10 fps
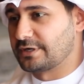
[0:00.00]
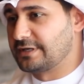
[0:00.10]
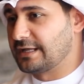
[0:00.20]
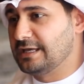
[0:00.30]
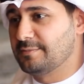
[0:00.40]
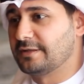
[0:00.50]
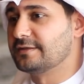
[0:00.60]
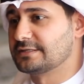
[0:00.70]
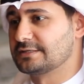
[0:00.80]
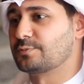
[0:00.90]
and Careem,
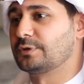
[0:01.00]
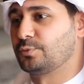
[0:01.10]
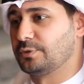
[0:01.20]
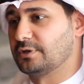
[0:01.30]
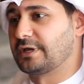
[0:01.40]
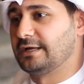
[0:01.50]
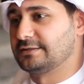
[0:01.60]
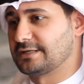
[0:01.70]
and this is what we look at.